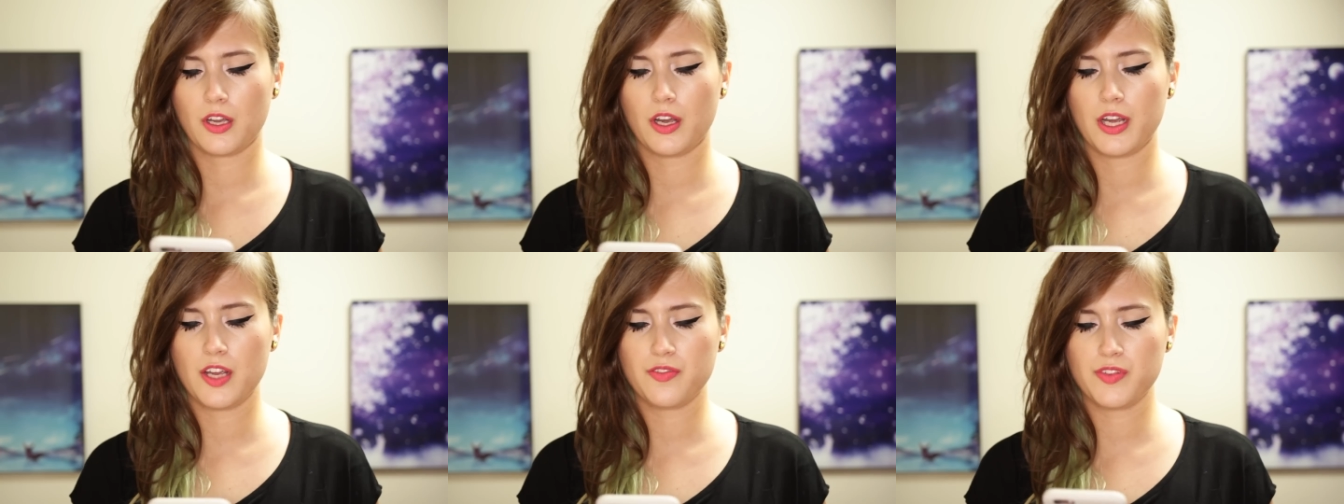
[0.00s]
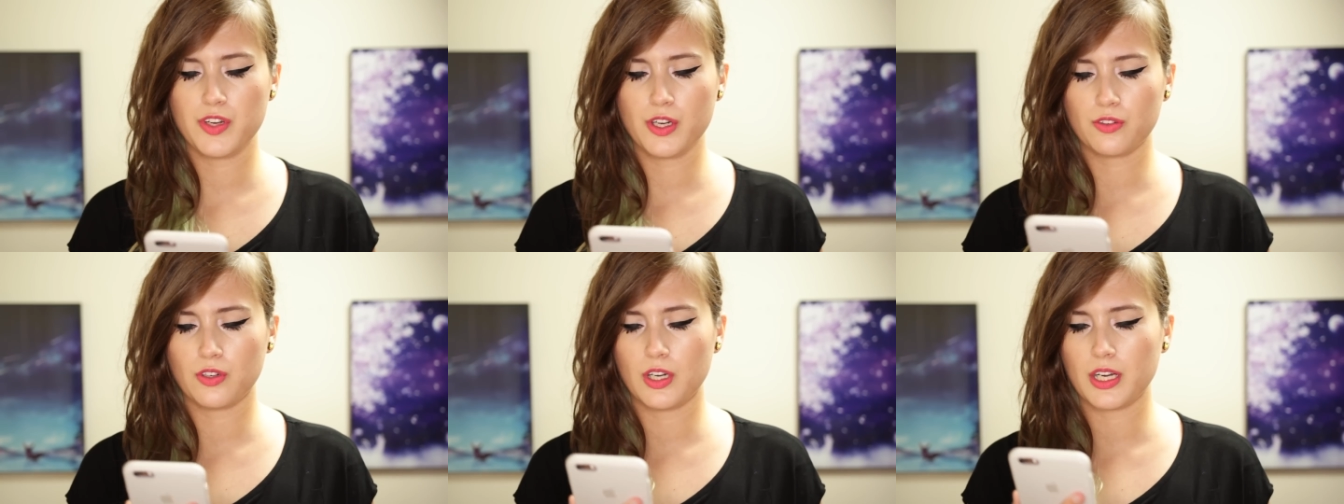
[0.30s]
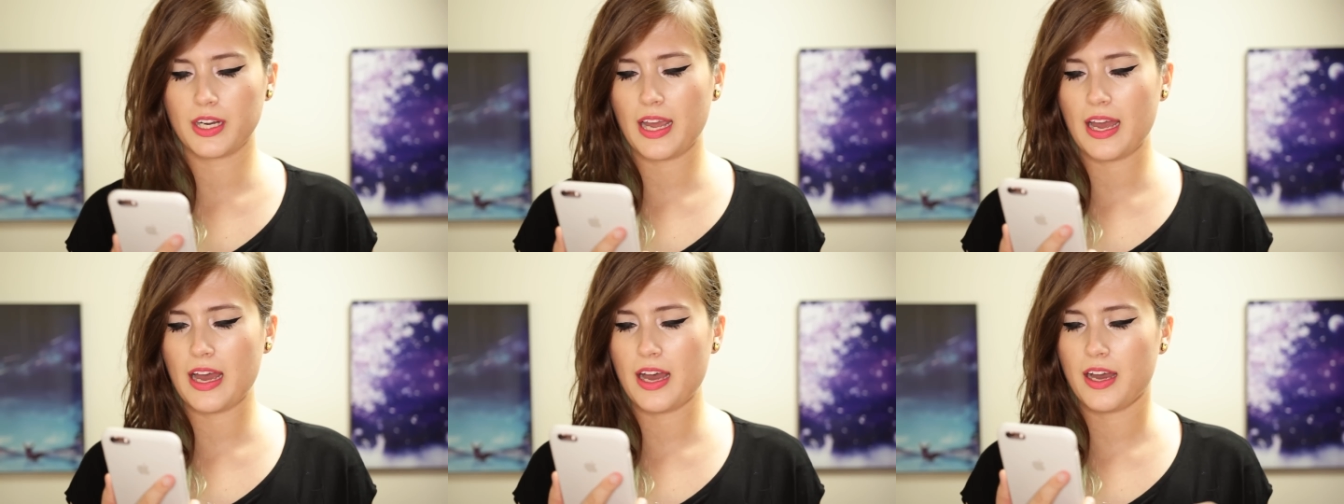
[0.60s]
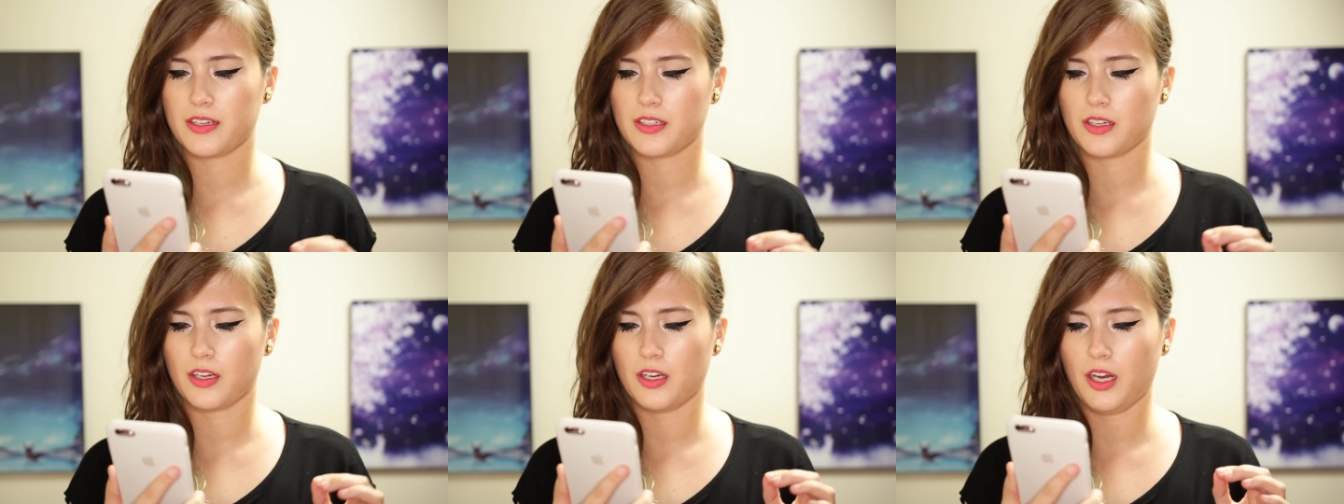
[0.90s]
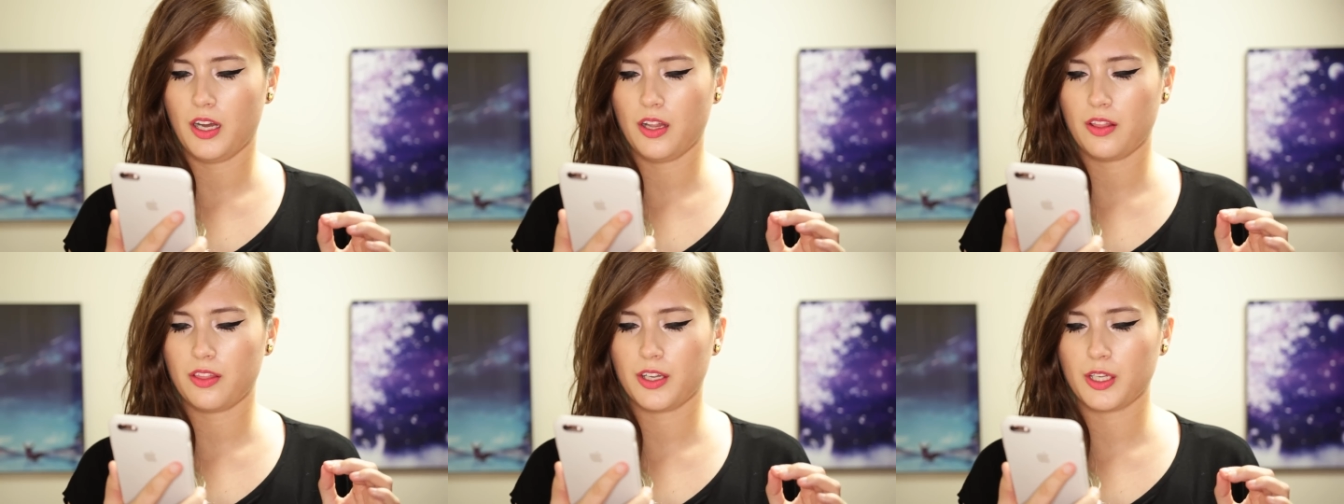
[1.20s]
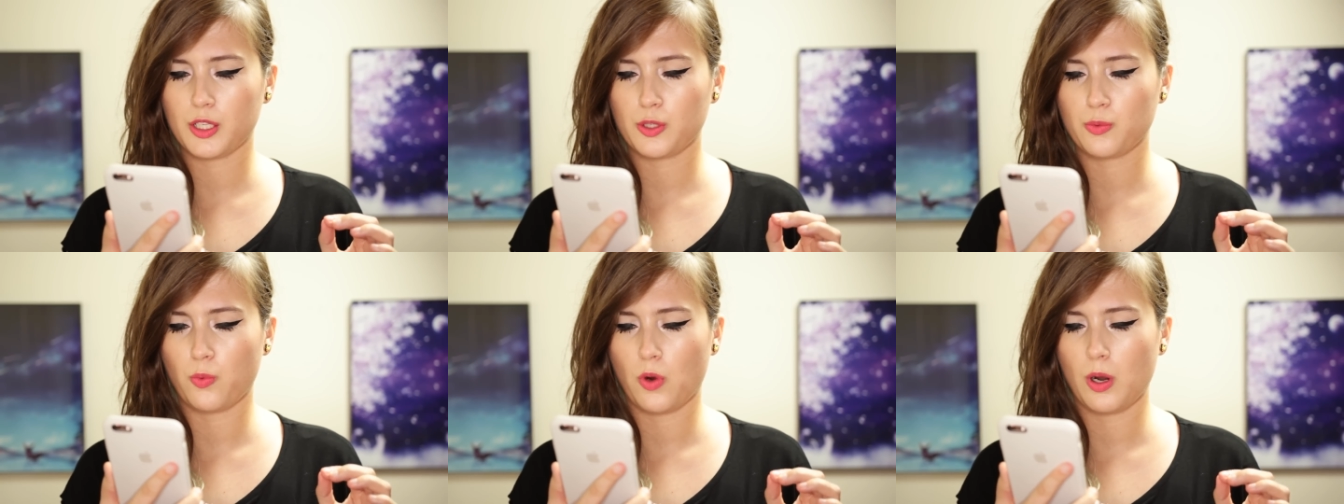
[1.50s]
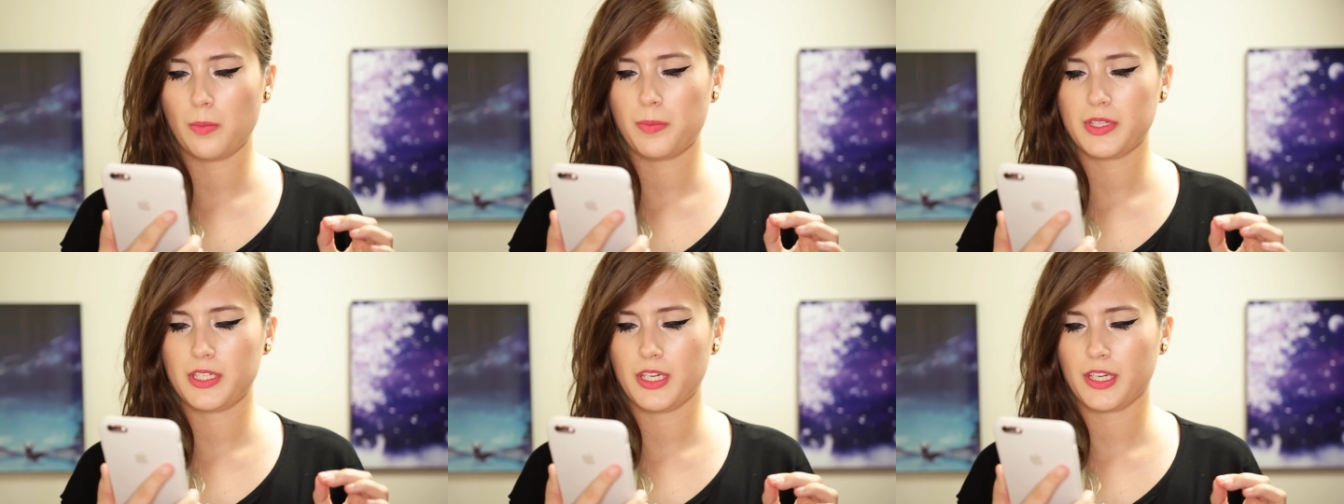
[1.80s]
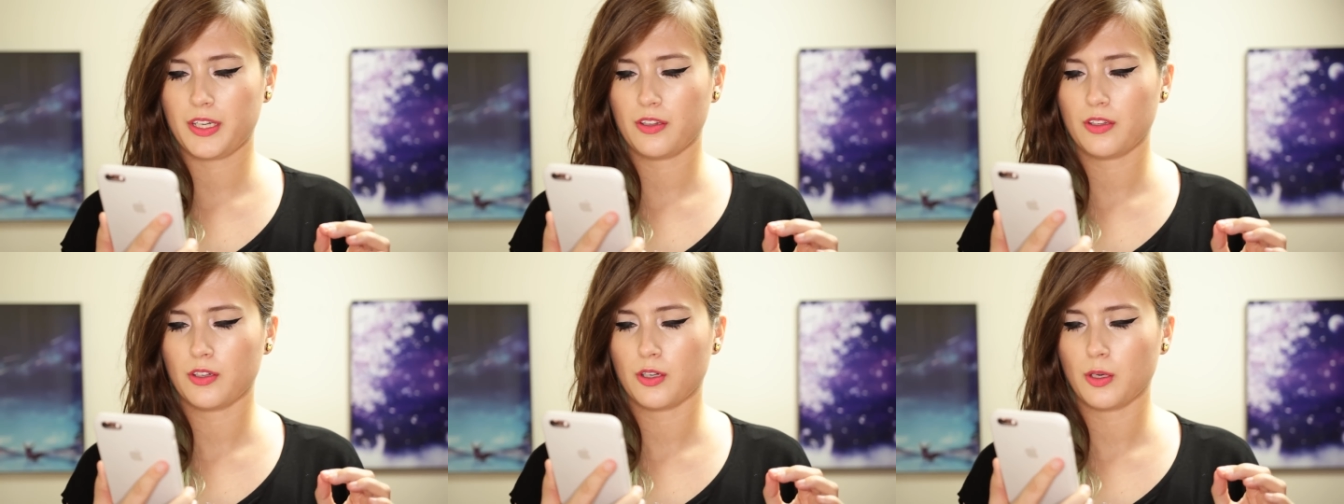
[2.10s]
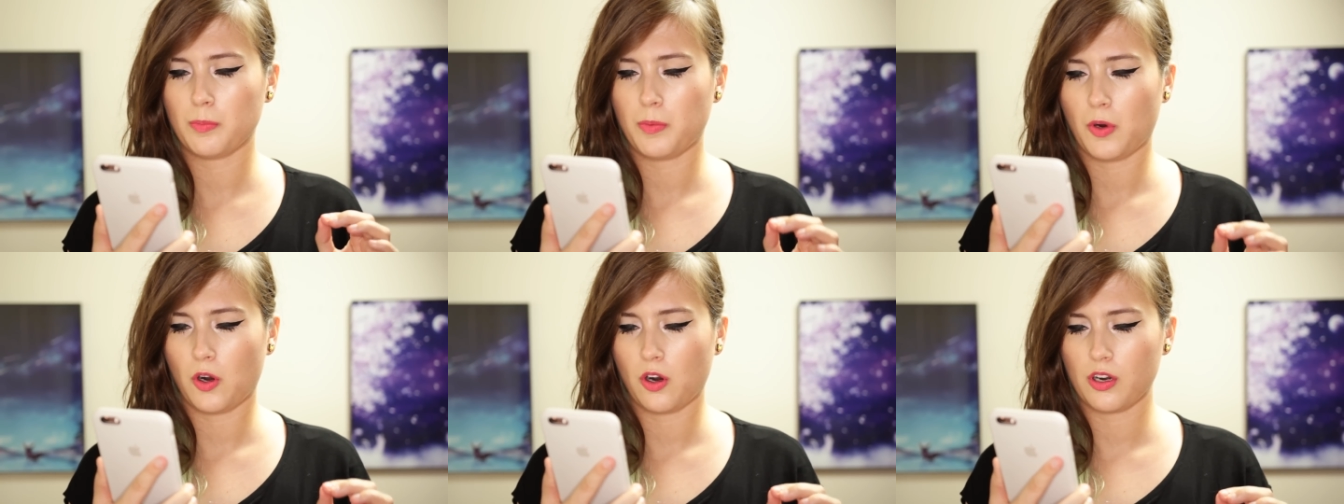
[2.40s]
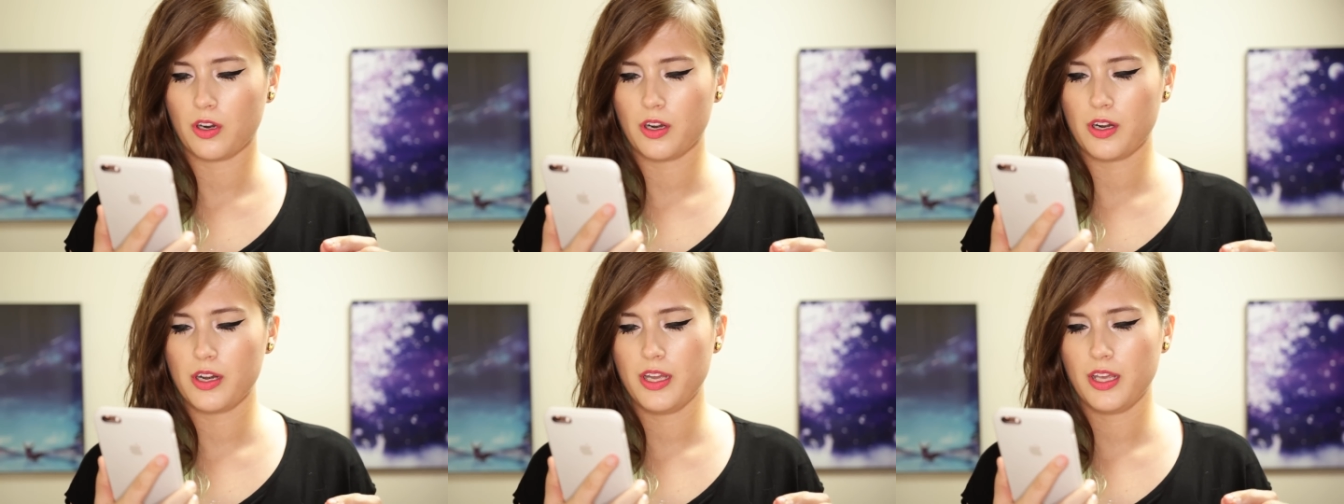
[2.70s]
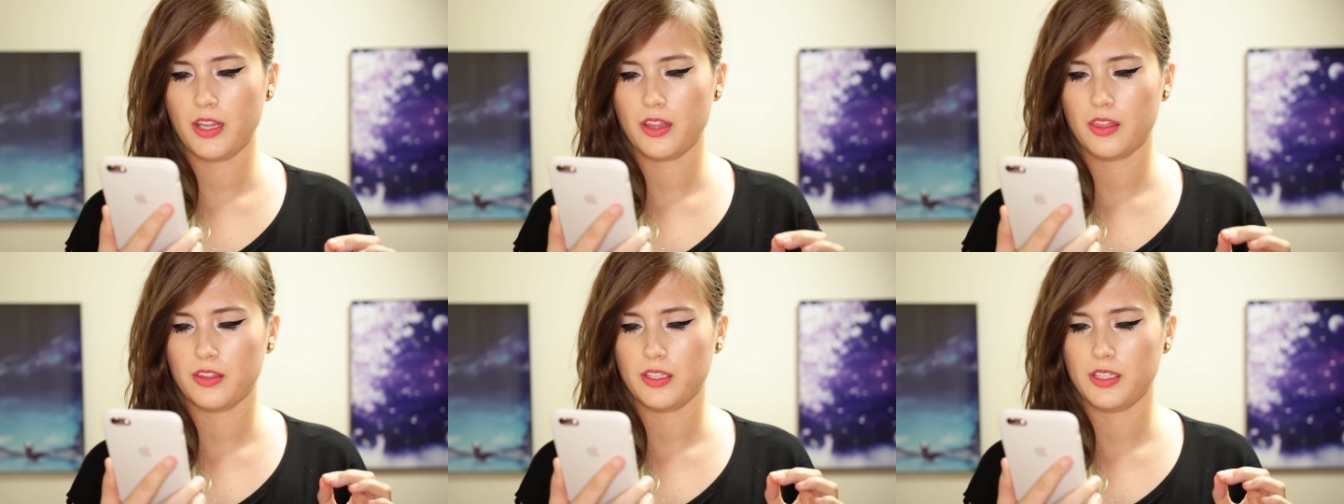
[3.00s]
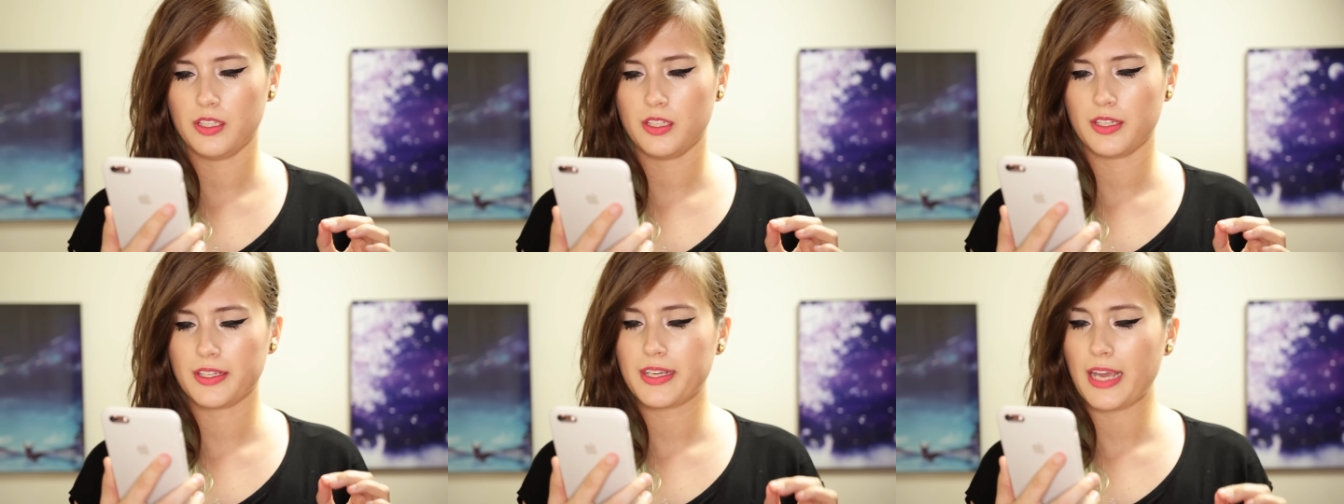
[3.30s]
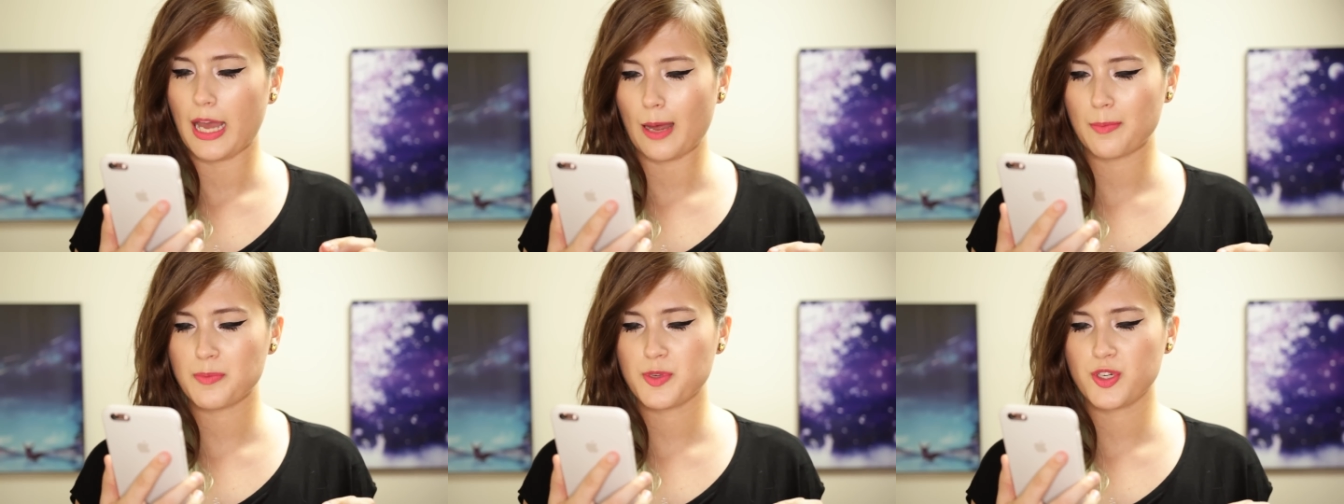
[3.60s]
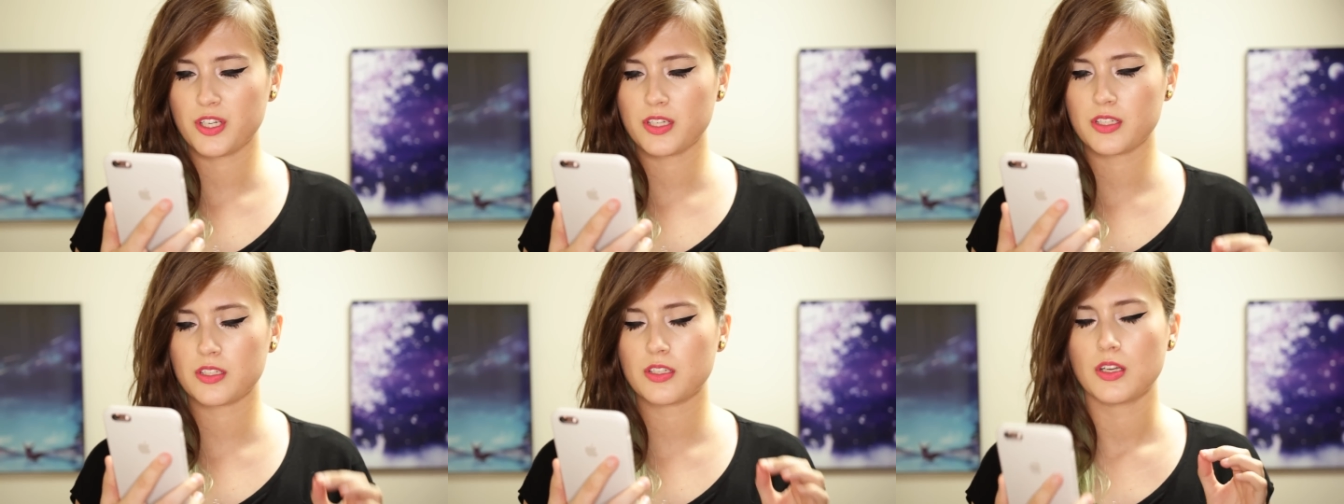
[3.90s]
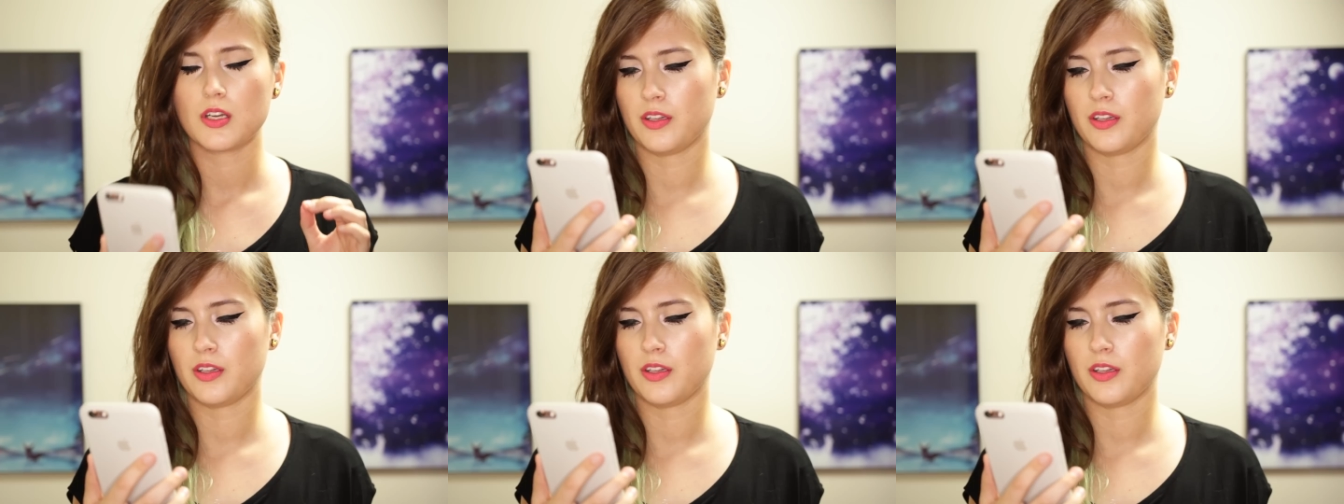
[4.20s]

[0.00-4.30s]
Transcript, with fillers: So if you look at uh, this one particular part in the captions,